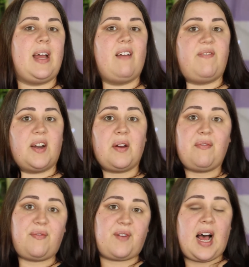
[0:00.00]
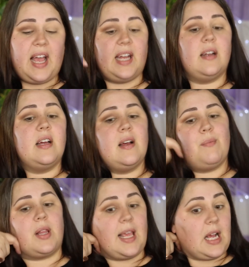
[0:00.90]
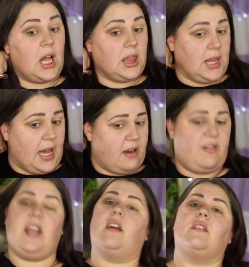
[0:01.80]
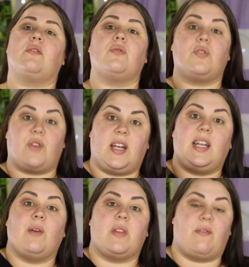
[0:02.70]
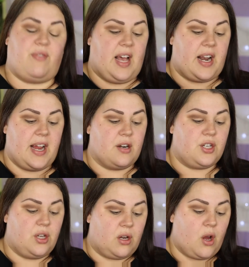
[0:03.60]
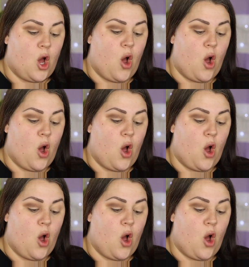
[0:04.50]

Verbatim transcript: I have very fine, but like a lot of hair, so straightening with a flat iron took